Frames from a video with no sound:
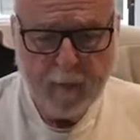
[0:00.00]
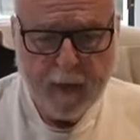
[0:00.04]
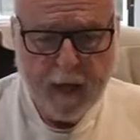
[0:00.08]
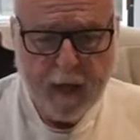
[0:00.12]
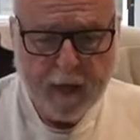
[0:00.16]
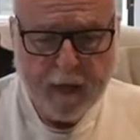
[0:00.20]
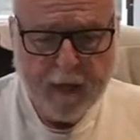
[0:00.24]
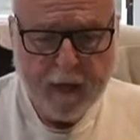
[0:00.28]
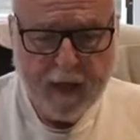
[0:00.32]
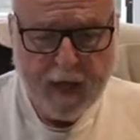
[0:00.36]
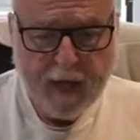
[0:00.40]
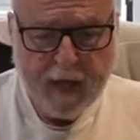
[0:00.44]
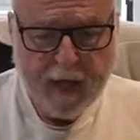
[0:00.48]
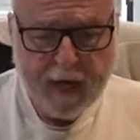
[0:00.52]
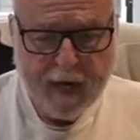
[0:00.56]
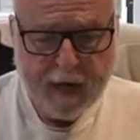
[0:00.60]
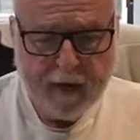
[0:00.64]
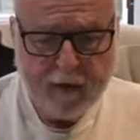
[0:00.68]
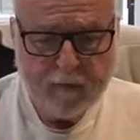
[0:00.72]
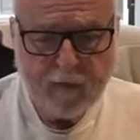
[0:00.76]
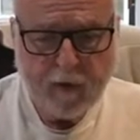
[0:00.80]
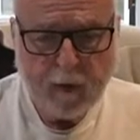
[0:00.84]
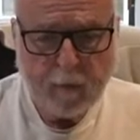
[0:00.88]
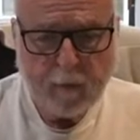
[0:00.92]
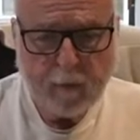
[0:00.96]
they
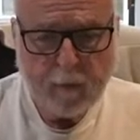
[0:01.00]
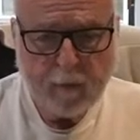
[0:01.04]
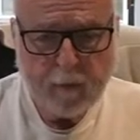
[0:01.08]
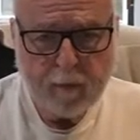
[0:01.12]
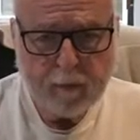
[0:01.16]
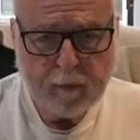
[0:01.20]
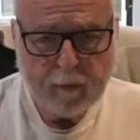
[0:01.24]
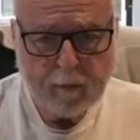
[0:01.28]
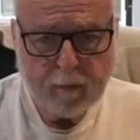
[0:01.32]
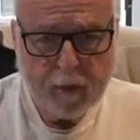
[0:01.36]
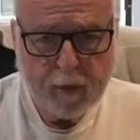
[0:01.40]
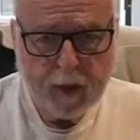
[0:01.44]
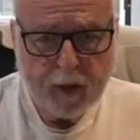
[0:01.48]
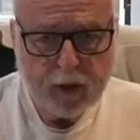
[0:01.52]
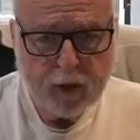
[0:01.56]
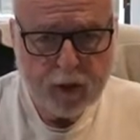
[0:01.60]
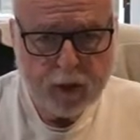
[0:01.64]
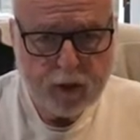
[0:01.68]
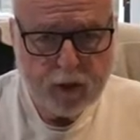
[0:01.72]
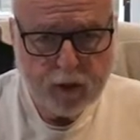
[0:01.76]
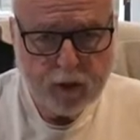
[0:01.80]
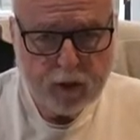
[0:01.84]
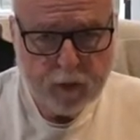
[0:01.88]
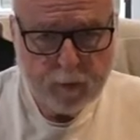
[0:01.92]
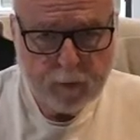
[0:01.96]
have
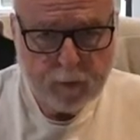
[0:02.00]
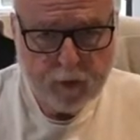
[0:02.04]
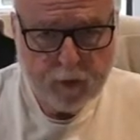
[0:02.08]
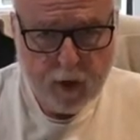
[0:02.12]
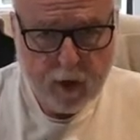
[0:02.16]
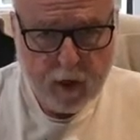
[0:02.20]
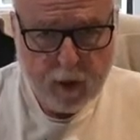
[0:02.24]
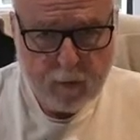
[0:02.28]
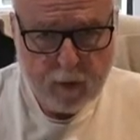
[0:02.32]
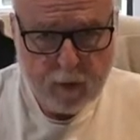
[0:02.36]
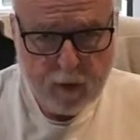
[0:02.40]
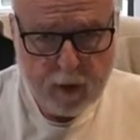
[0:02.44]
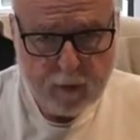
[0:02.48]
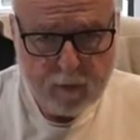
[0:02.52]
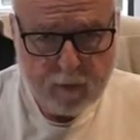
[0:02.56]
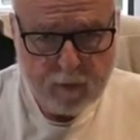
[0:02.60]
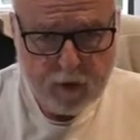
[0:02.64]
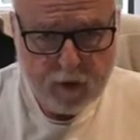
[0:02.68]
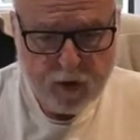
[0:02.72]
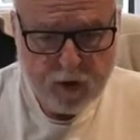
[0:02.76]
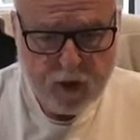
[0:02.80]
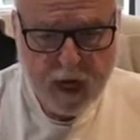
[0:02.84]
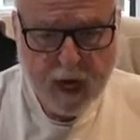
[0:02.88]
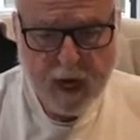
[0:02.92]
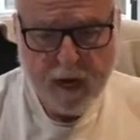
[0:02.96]
multitude of
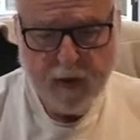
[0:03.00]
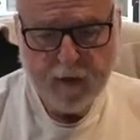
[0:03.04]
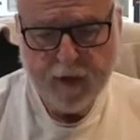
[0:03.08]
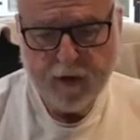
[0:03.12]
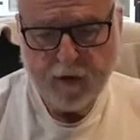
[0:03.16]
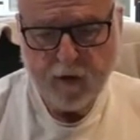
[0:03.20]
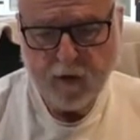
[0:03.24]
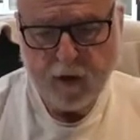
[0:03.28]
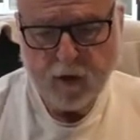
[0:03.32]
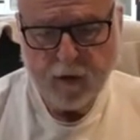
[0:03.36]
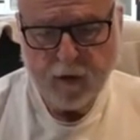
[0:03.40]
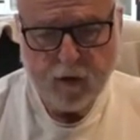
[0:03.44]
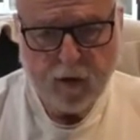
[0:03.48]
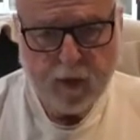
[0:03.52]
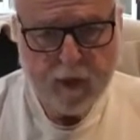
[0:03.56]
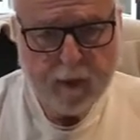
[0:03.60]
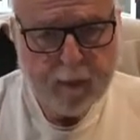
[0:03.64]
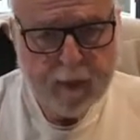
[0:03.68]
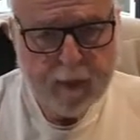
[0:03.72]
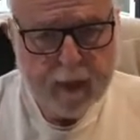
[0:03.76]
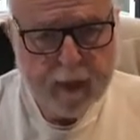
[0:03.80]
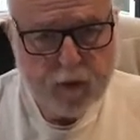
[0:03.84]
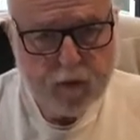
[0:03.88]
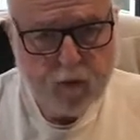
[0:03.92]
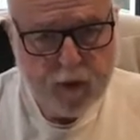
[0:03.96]
problems. There are
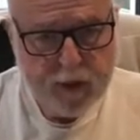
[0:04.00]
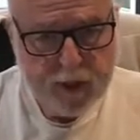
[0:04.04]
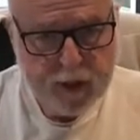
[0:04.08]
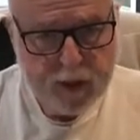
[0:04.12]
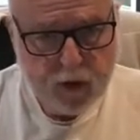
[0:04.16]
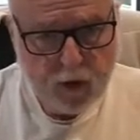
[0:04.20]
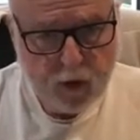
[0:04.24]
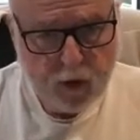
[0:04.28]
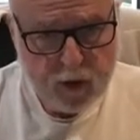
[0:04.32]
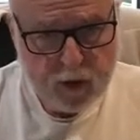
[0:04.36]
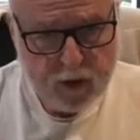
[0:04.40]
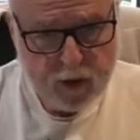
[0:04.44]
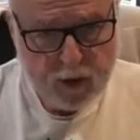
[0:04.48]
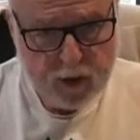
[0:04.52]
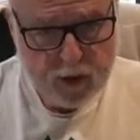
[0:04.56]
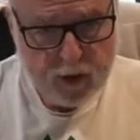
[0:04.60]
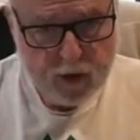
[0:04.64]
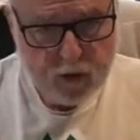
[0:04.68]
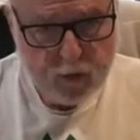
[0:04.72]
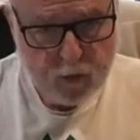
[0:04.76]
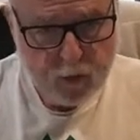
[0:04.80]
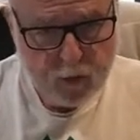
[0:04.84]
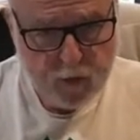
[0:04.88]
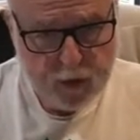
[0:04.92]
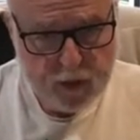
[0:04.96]
limited resources,
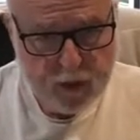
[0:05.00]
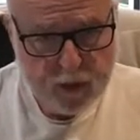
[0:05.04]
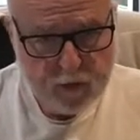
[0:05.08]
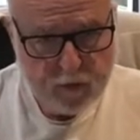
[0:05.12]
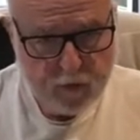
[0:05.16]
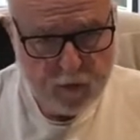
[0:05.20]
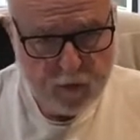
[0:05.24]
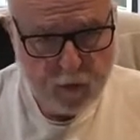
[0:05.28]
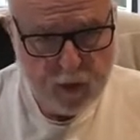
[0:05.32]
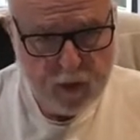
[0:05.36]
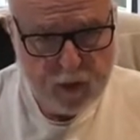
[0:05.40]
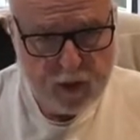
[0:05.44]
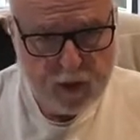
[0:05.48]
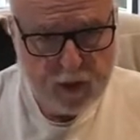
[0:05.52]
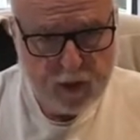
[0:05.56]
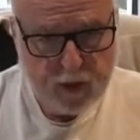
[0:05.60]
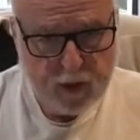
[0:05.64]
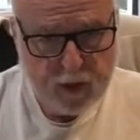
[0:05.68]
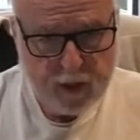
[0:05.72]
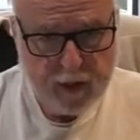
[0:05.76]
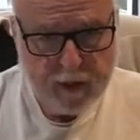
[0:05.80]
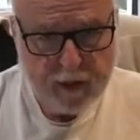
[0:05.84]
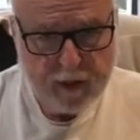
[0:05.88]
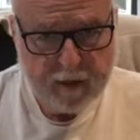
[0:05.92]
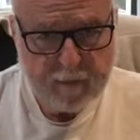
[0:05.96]
which
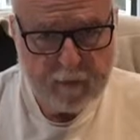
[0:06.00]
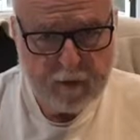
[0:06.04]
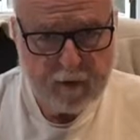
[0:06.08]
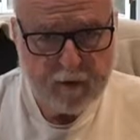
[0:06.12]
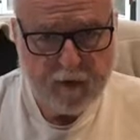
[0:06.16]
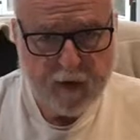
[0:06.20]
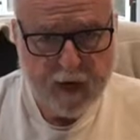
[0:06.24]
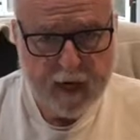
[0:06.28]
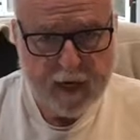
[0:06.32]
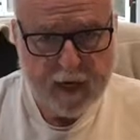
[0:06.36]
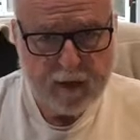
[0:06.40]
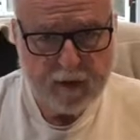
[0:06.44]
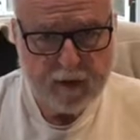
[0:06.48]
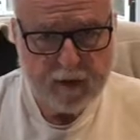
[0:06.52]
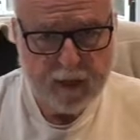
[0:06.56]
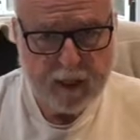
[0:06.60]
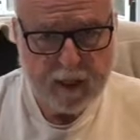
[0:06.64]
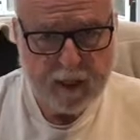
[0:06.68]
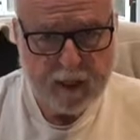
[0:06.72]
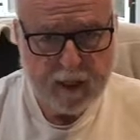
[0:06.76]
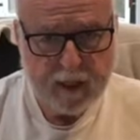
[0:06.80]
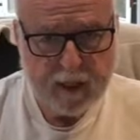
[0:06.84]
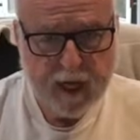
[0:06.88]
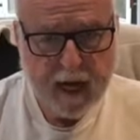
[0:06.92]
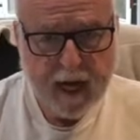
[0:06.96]
unfortunately the providers
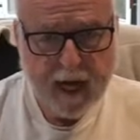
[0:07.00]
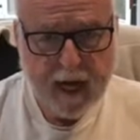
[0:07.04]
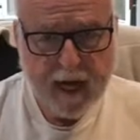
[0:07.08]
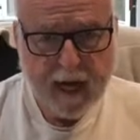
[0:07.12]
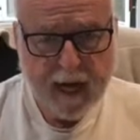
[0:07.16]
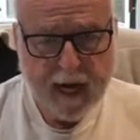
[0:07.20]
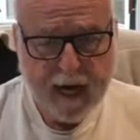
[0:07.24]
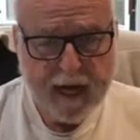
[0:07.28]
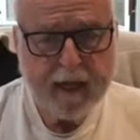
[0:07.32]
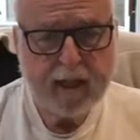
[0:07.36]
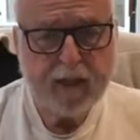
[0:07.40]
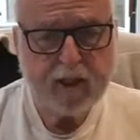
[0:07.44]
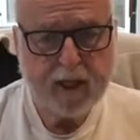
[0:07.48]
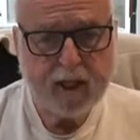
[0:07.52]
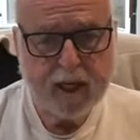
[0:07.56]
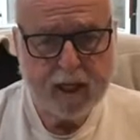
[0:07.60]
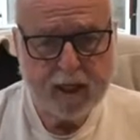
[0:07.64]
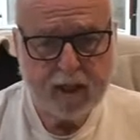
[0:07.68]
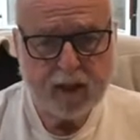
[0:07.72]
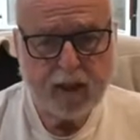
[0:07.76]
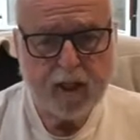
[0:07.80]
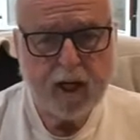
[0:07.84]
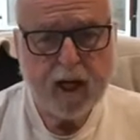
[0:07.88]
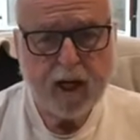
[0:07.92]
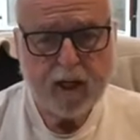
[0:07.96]
can
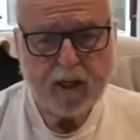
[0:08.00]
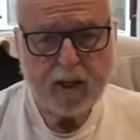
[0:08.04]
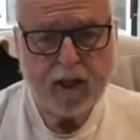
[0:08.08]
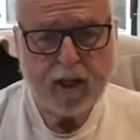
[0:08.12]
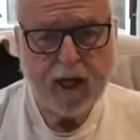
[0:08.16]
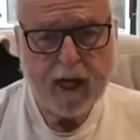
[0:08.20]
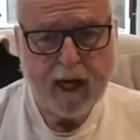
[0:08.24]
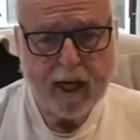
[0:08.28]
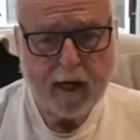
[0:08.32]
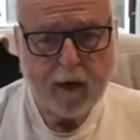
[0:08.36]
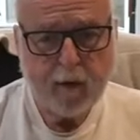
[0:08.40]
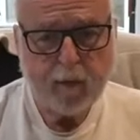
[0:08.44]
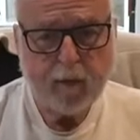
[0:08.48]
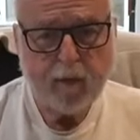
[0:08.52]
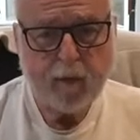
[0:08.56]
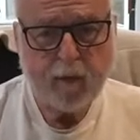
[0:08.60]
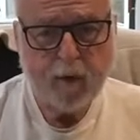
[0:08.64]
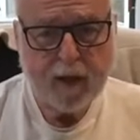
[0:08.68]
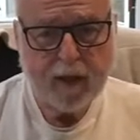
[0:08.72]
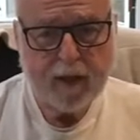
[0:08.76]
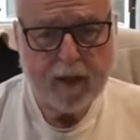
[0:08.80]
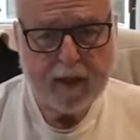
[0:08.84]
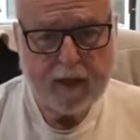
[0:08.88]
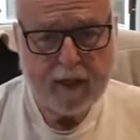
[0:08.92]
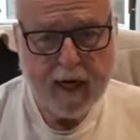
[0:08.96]
access to help
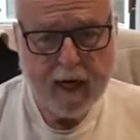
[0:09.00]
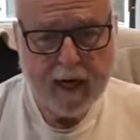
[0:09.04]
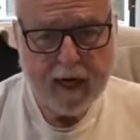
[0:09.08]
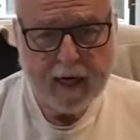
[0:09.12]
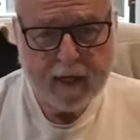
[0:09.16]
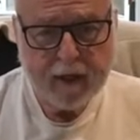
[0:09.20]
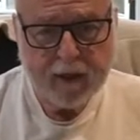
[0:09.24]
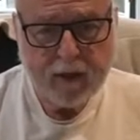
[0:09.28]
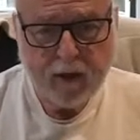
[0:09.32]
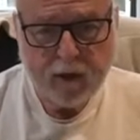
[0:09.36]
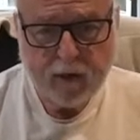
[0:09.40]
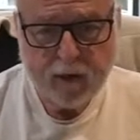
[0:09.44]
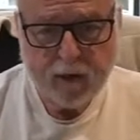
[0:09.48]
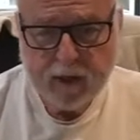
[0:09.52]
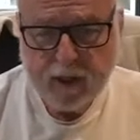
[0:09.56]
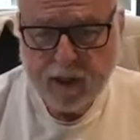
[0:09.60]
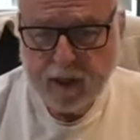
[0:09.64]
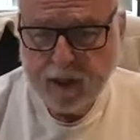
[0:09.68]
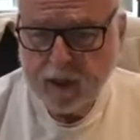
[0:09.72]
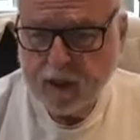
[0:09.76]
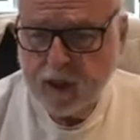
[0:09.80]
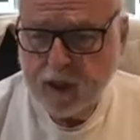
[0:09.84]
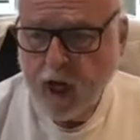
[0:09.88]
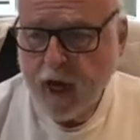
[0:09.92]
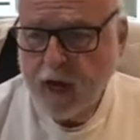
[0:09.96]
with the
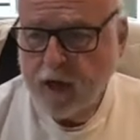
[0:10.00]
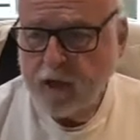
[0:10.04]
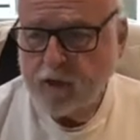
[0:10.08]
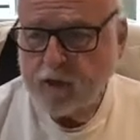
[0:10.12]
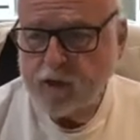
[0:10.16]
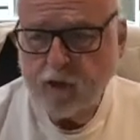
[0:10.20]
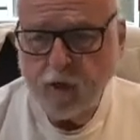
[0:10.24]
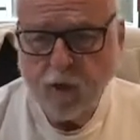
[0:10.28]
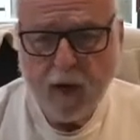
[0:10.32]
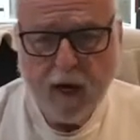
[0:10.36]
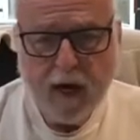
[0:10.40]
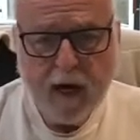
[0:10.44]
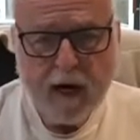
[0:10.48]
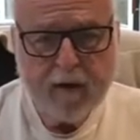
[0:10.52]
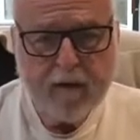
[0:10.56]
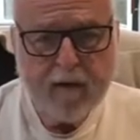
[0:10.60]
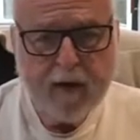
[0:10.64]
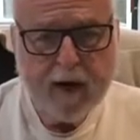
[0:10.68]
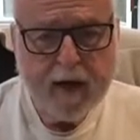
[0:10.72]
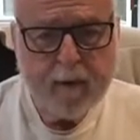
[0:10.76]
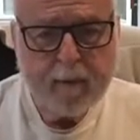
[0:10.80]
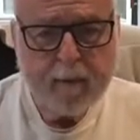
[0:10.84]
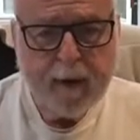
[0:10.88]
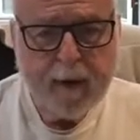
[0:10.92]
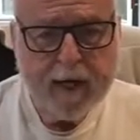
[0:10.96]
diagnosis. So I've
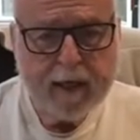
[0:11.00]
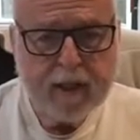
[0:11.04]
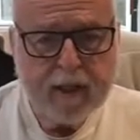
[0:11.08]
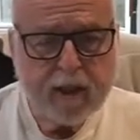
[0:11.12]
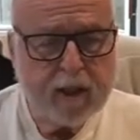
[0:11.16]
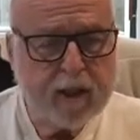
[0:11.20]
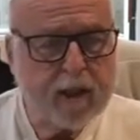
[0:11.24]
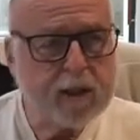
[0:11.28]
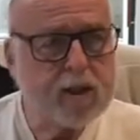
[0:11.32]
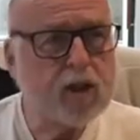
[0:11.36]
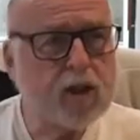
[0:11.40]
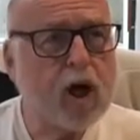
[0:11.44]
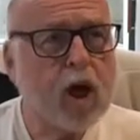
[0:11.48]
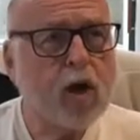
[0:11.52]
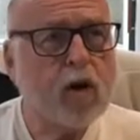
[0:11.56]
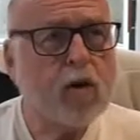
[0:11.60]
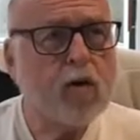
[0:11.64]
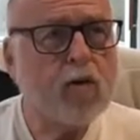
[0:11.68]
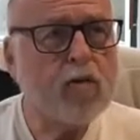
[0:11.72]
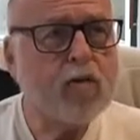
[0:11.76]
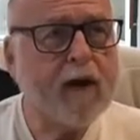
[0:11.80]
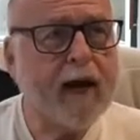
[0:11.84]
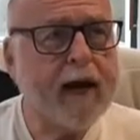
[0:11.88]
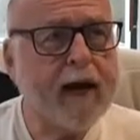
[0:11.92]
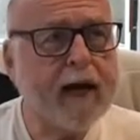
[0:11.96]
had patients
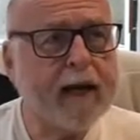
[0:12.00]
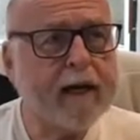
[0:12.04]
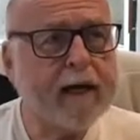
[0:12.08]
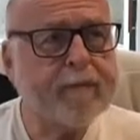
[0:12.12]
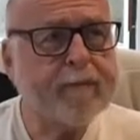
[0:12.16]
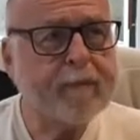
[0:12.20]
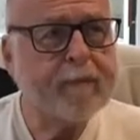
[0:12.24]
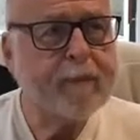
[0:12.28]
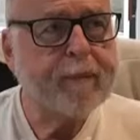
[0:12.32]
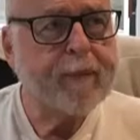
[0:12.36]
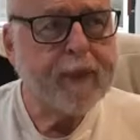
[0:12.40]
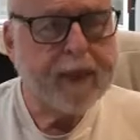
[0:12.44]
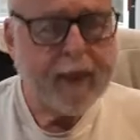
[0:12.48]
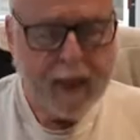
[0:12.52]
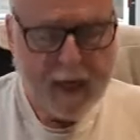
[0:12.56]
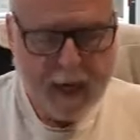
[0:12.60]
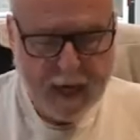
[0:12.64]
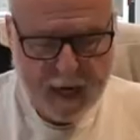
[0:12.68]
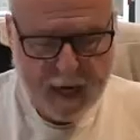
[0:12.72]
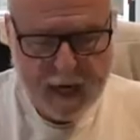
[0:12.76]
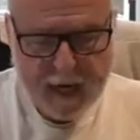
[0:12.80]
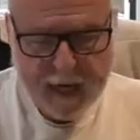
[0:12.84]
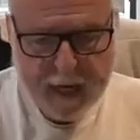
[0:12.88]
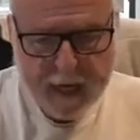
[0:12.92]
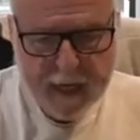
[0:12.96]
who've had
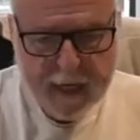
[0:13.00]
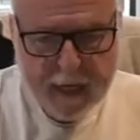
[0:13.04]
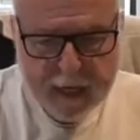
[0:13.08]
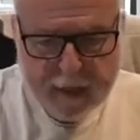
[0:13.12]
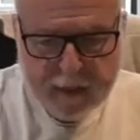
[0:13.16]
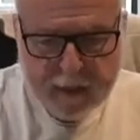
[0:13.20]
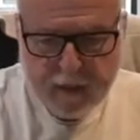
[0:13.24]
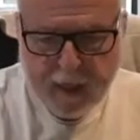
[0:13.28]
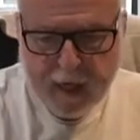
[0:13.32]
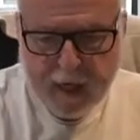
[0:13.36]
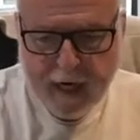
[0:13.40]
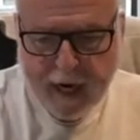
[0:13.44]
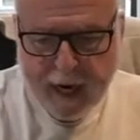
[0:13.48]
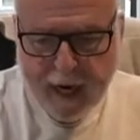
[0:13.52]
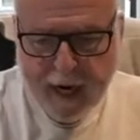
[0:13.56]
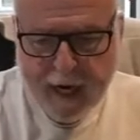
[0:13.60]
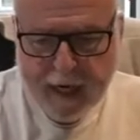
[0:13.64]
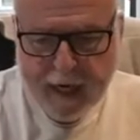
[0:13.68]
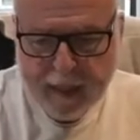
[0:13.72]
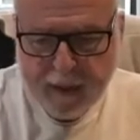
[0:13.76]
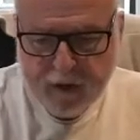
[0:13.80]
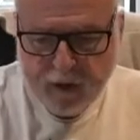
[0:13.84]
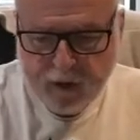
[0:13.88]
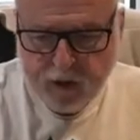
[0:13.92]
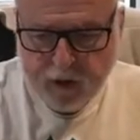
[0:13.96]
a head
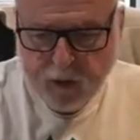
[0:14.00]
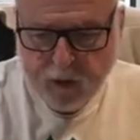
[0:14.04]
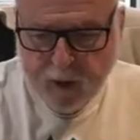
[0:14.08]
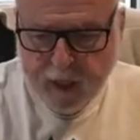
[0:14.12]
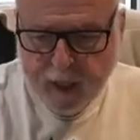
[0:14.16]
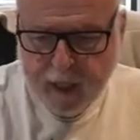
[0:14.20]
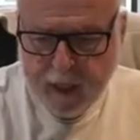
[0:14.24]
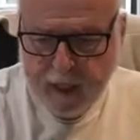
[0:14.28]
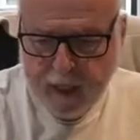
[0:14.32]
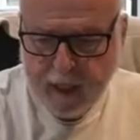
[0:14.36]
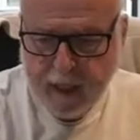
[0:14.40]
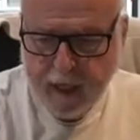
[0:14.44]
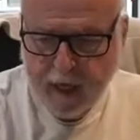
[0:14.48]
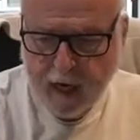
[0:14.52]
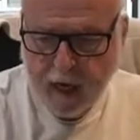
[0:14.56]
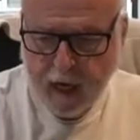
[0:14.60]
injury